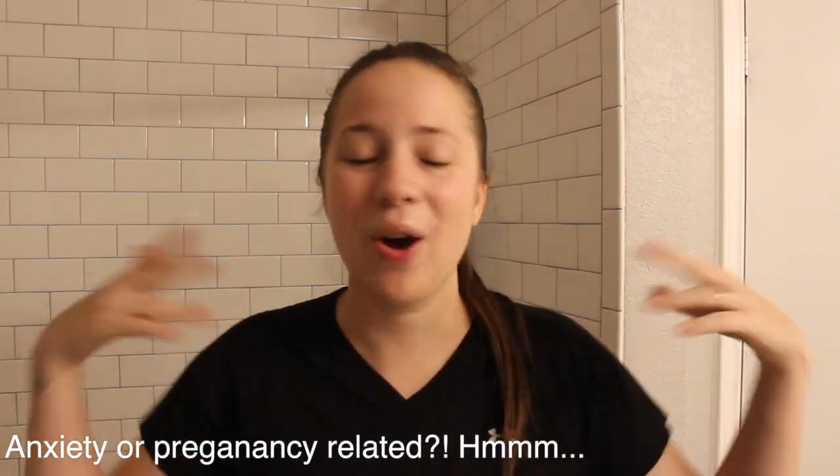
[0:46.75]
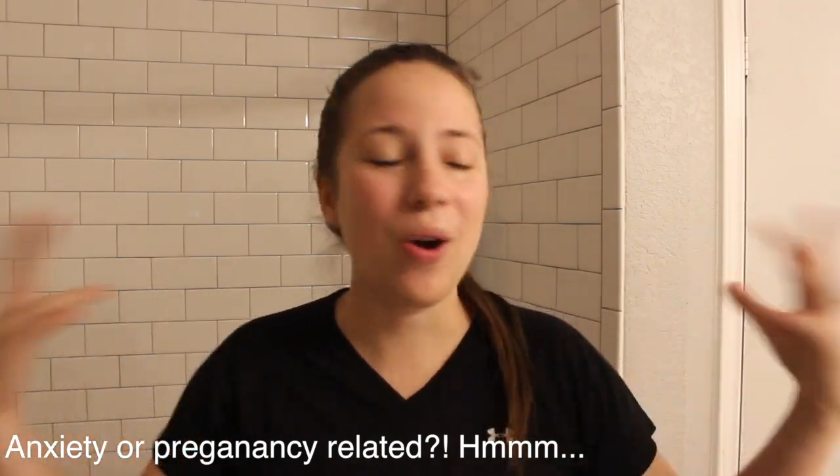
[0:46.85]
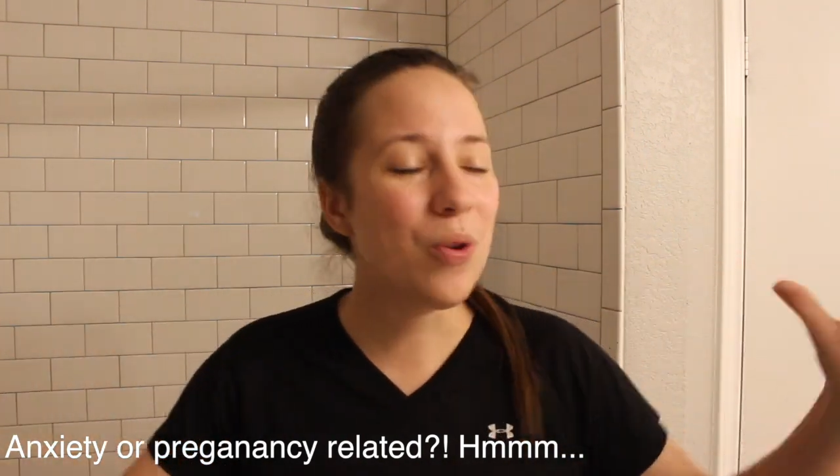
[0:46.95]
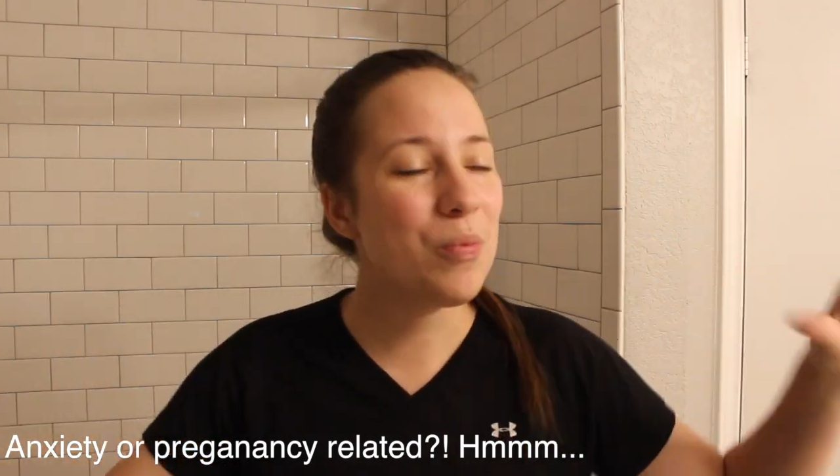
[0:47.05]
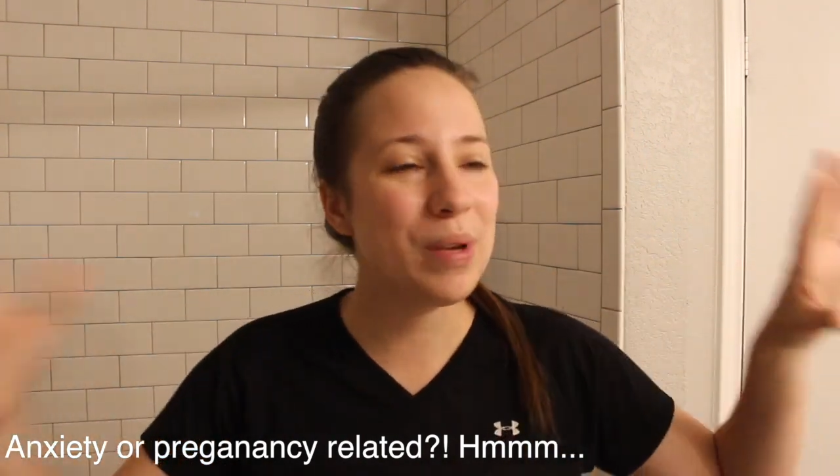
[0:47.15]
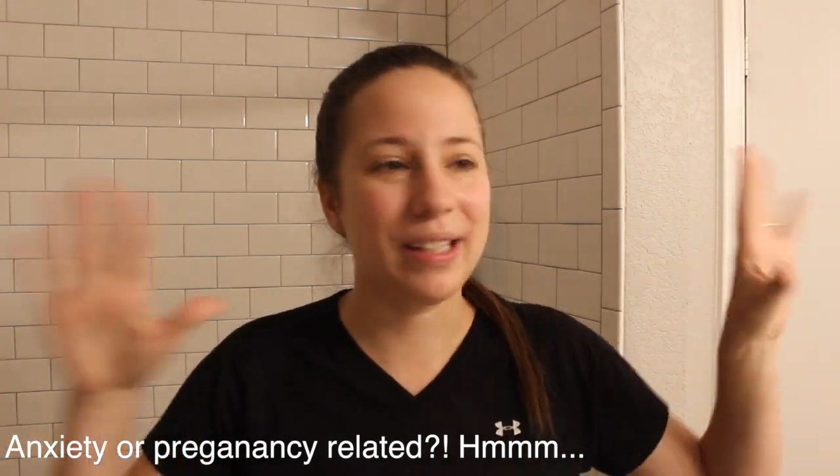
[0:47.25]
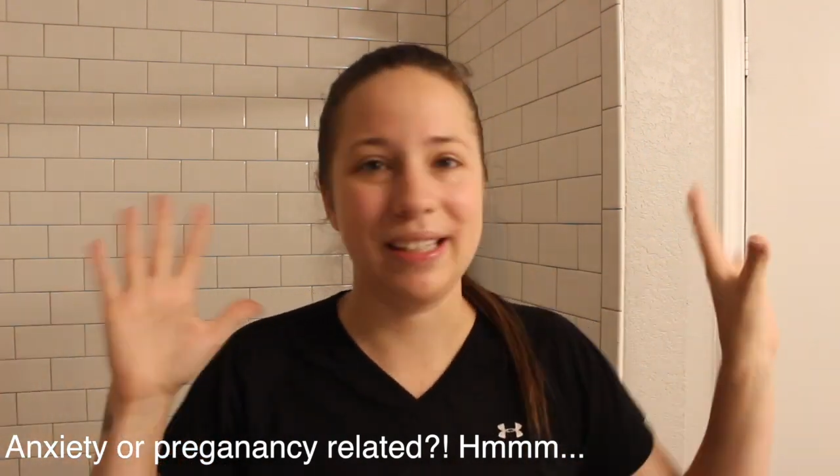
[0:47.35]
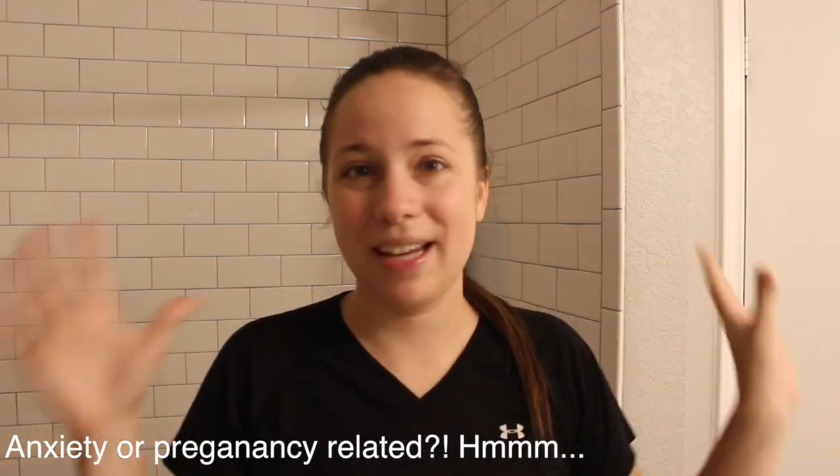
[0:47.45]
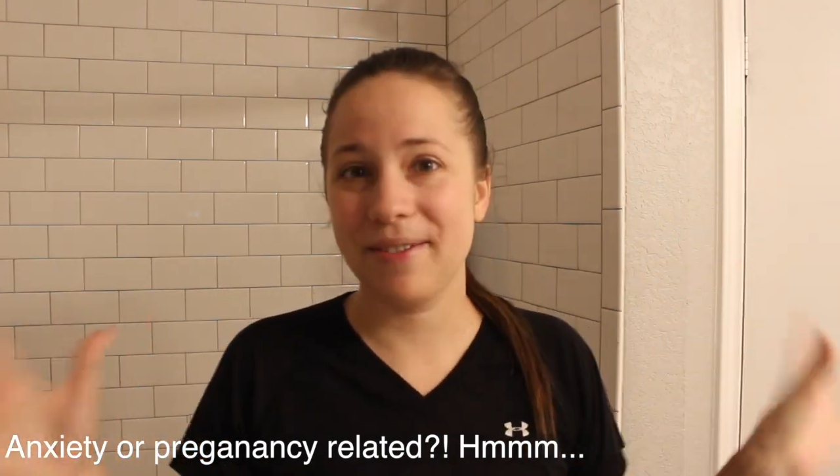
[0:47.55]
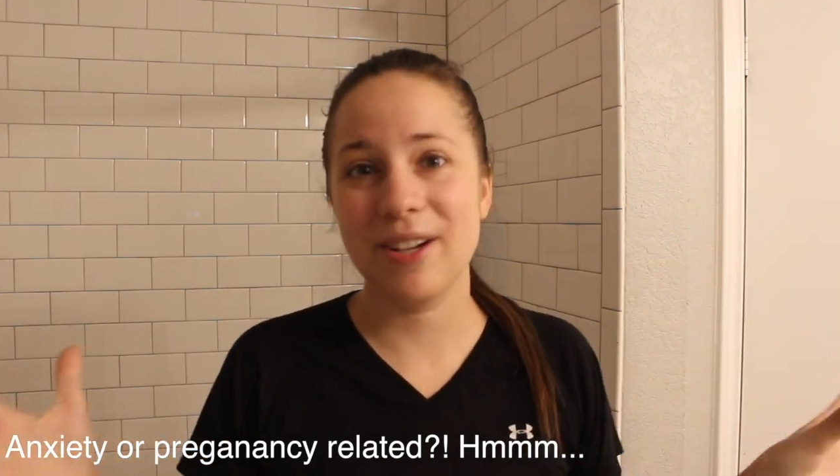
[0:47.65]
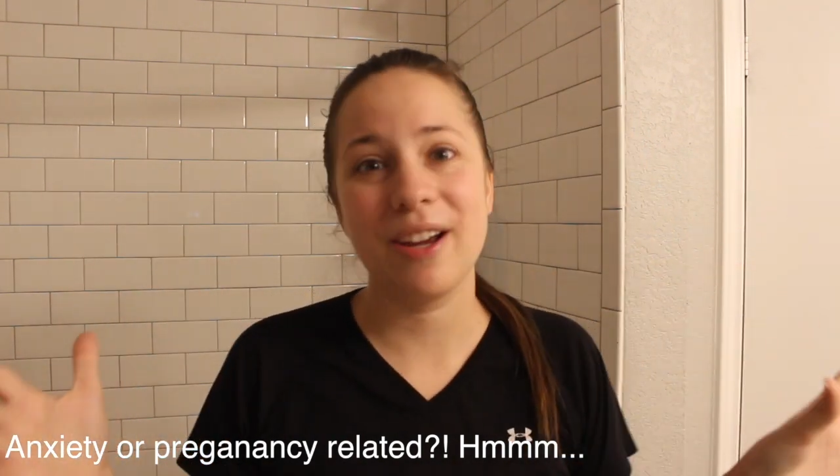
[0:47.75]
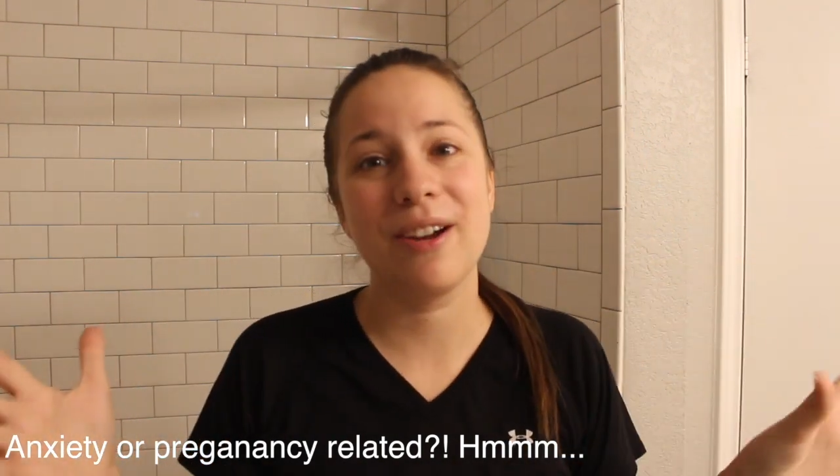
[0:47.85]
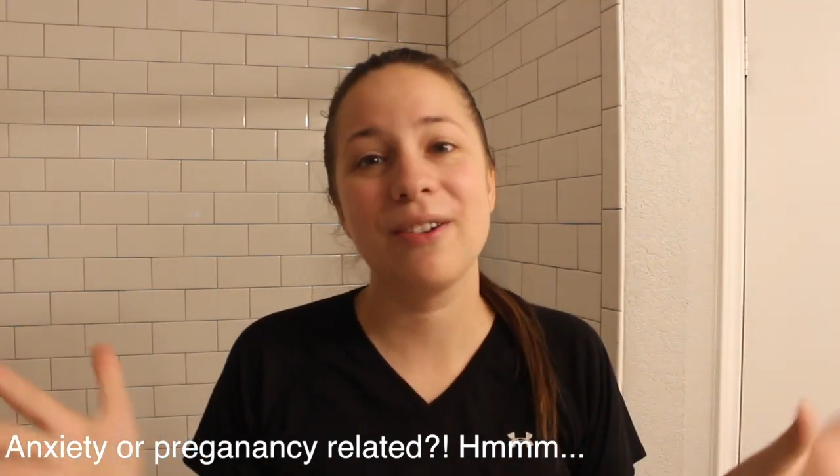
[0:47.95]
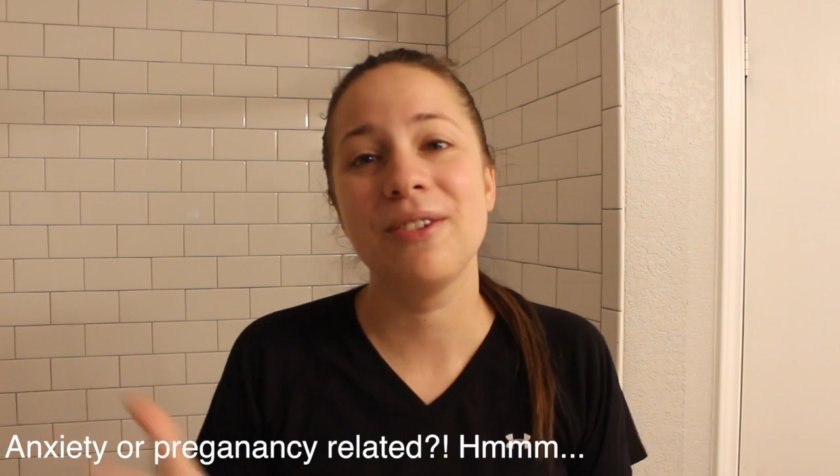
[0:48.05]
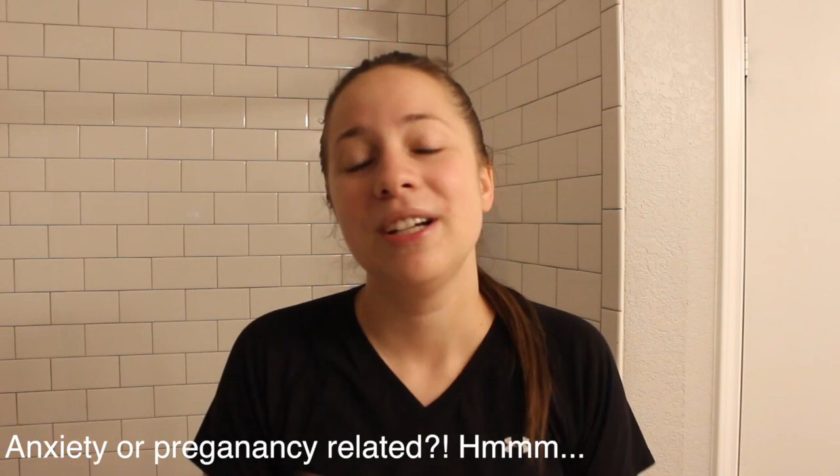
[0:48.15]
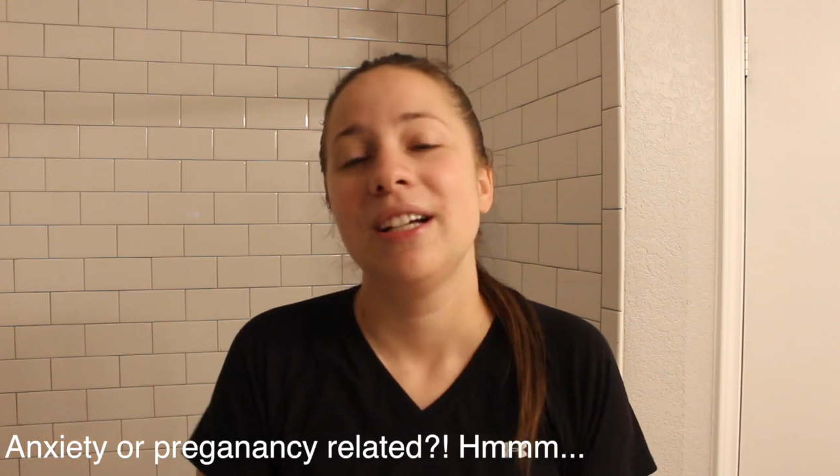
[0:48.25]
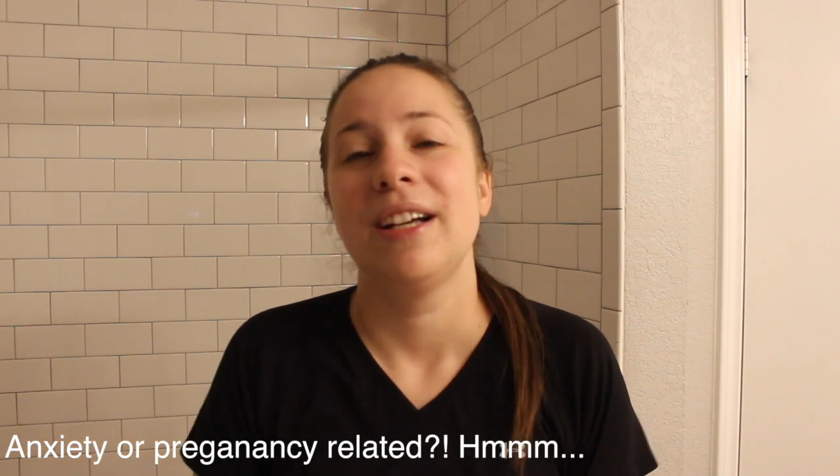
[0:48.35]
hope, and you never know,